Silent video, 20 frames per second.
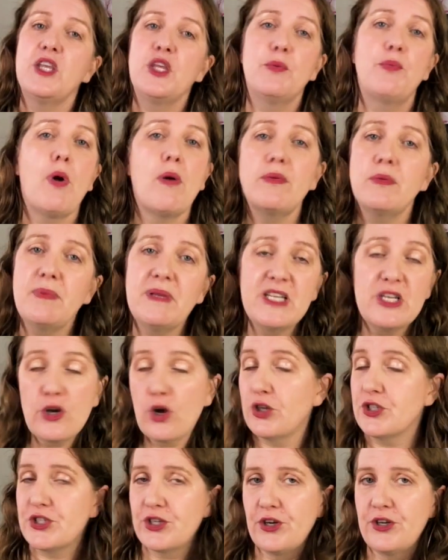You're probably
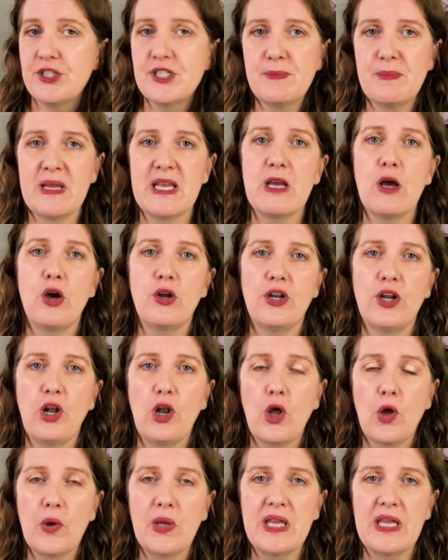not going to be on a
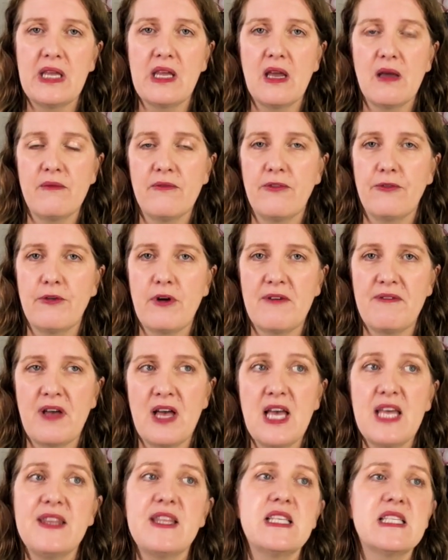low income
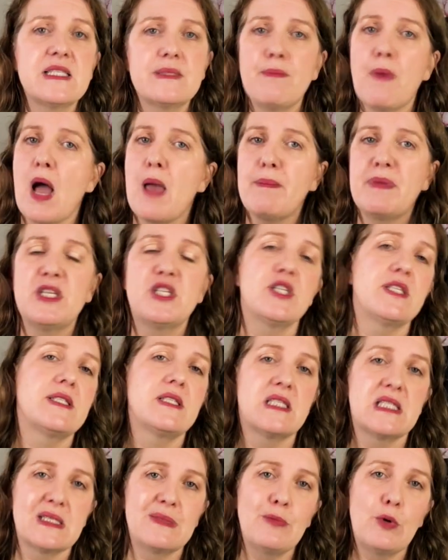forever. This might be just
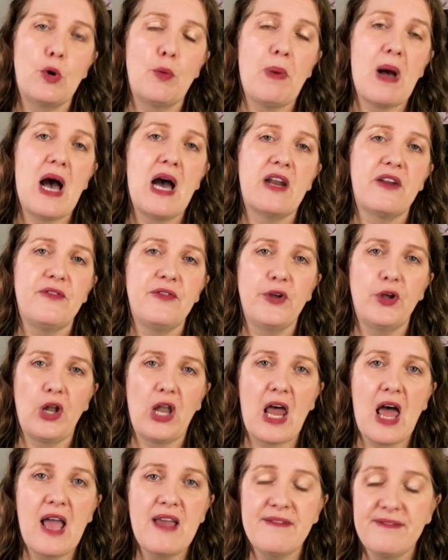a small part of your
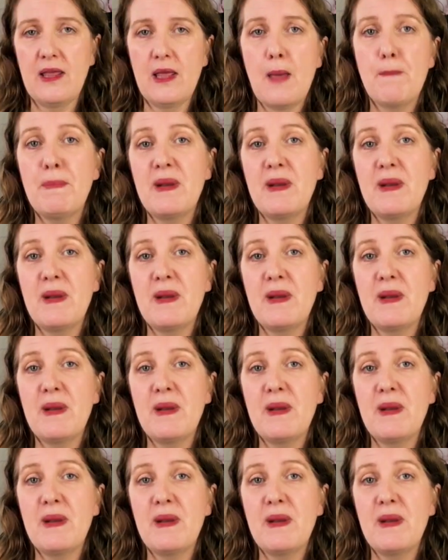life.